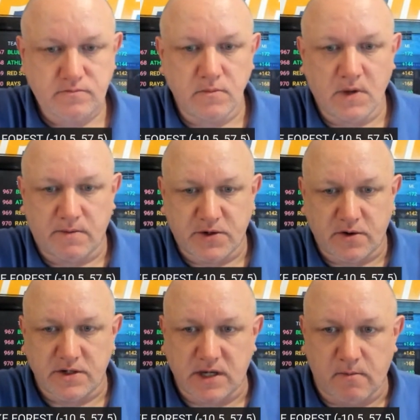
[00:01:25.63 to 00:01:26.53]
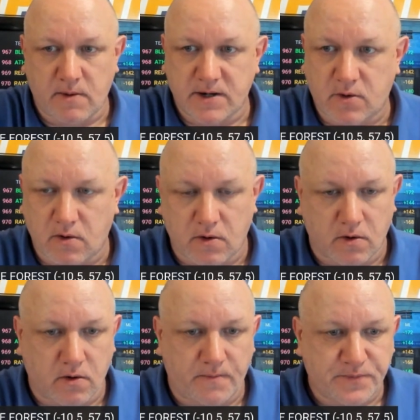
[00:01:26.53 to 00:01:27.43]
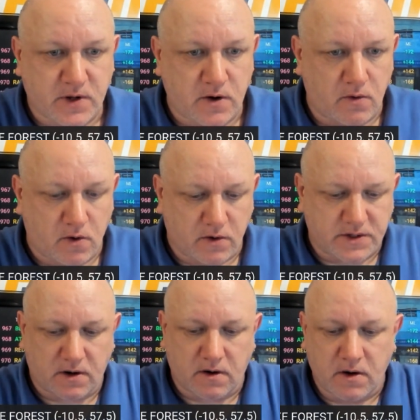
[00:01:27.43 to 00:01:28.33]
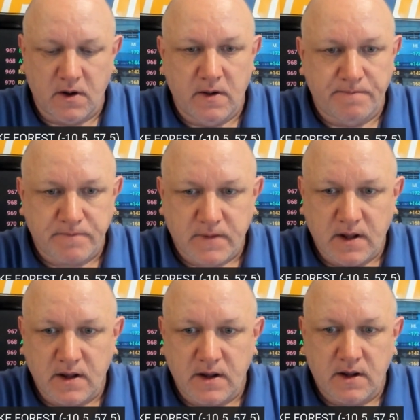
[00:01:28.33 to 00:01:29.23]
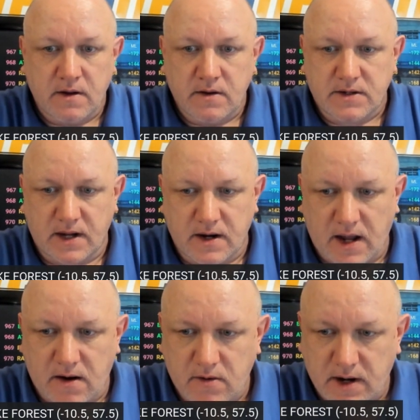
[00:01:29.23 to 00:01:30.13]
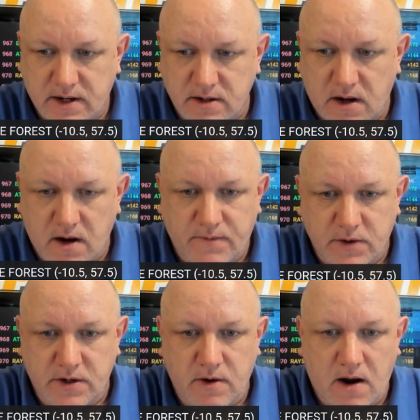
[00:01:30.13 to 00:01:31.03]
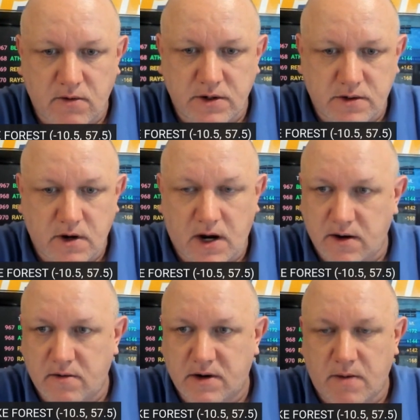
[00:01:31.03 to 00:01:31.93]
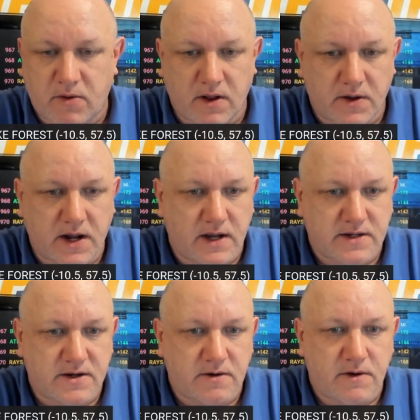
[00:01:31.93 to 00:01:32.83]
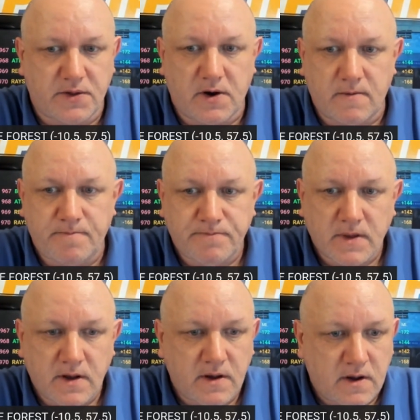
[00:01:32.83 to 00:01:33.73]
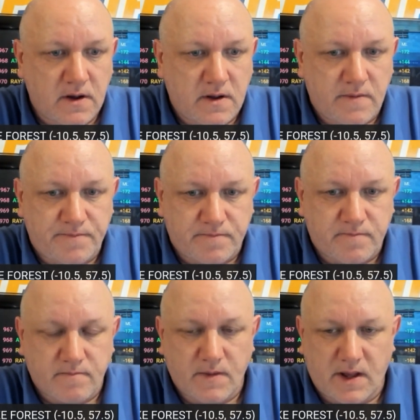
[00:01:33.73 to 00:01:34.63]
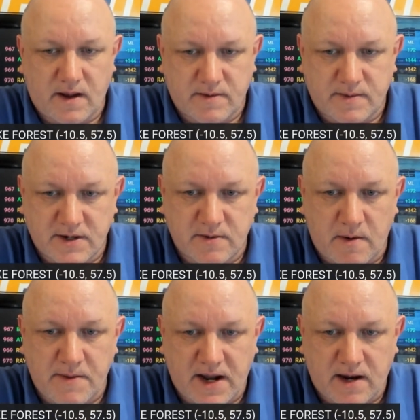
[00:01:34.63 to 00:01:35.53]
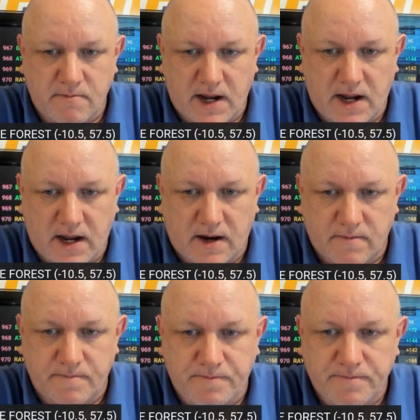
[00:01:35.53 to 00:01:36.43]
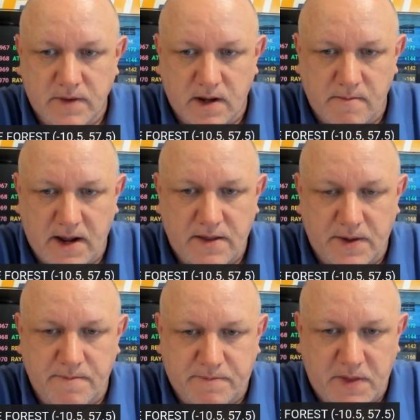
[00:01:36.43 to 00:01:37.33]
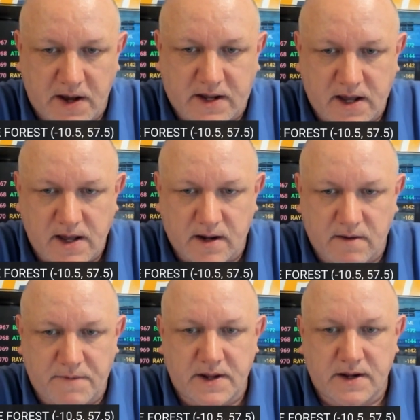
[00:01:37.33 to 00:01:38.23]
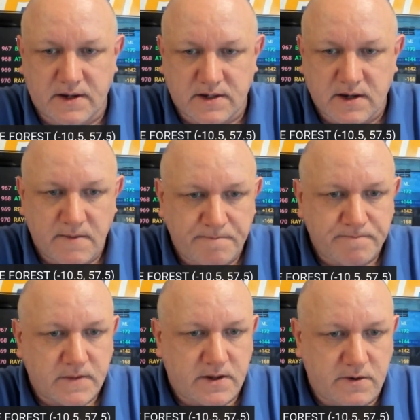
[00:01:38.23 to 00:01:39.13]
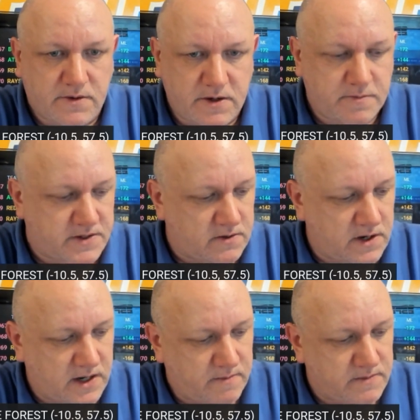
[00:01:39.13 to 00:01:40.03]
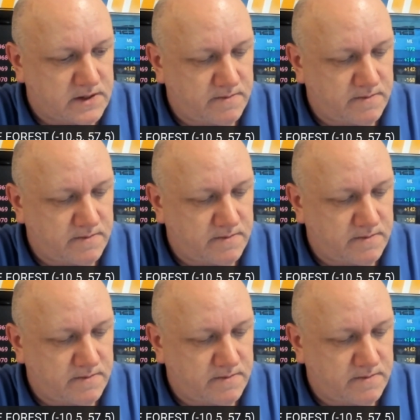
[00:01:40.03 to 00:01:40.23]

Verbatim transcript: I'm sure some of my cohorts are saying how I can talk for 2 hours. I know a couple other guys that do it, though. And especially my main man, the king of these YouTube streams.